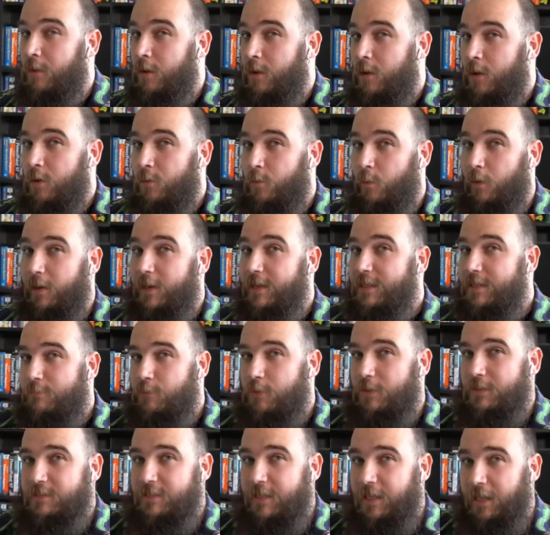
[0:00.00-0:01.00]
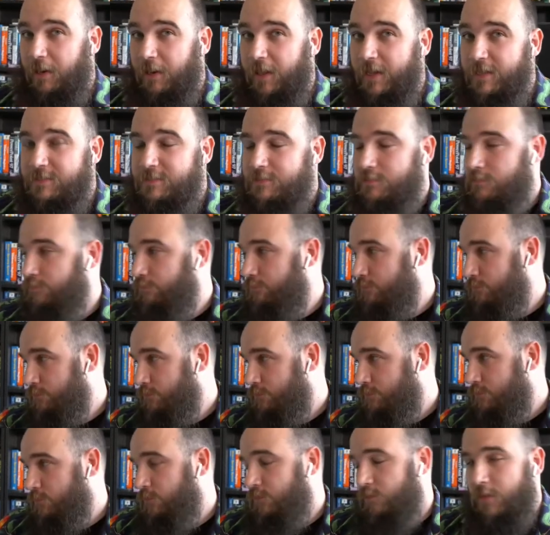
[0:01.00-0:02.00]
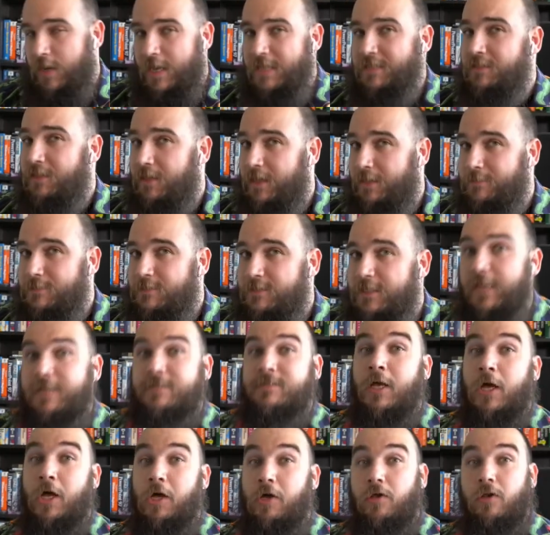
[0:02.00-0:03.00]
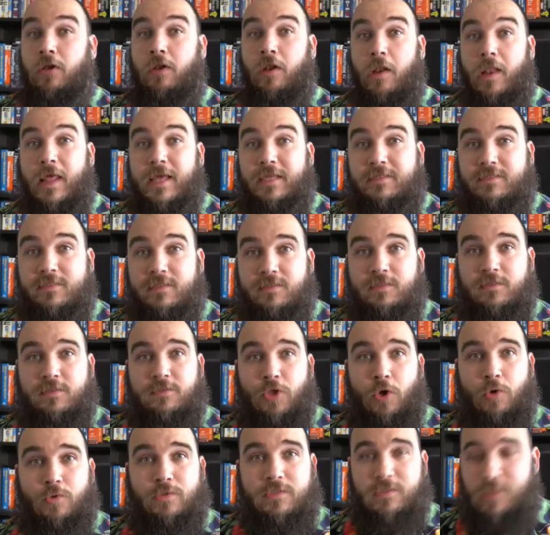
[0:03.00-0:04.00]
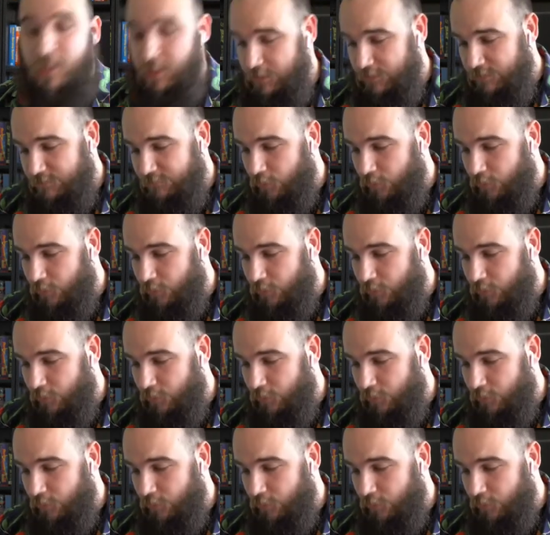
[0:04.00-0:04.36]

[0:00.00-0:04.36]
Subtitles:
Well, AWS LS, as the name says, lists those things for